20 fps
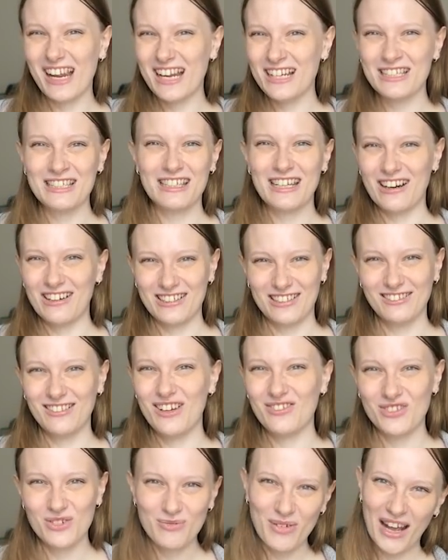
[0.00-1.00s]
Asian character
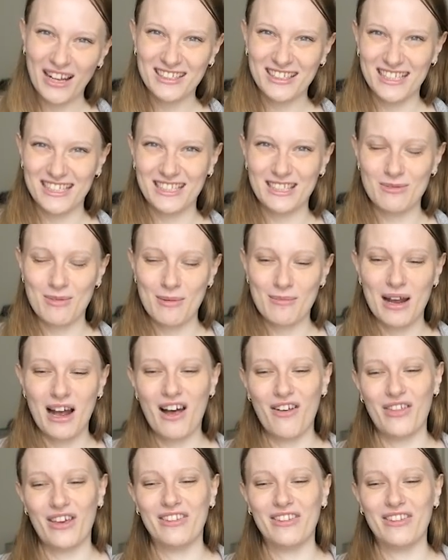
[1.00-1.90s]
left a bad taste in my mouth,